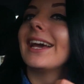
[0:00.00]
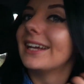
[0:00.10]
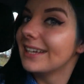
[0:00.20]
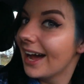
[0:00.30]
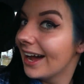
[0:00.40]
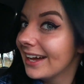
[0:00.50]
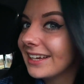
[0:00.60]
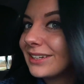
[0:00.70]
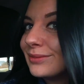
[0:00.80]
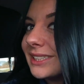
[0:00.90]
And I
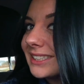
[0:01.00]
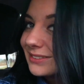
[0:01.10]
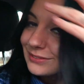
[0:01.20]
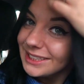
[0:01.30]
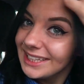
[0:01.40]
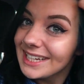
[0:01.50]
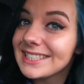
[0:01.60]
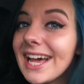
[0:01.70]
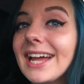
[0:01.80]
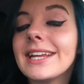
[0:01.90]
am just really
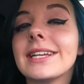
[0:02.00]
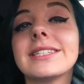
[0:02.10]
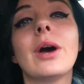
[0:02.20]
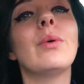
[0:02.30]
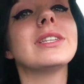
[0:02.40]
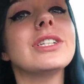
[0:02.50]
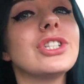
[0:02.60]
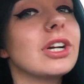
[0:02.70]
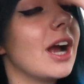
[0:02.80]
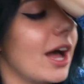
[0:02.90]
excited because I
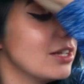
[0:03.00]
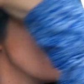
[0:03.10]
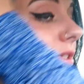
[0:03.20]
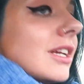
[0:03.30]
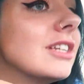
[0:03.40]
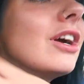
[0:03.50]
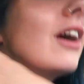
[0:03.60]
wasn't sure how this was gonna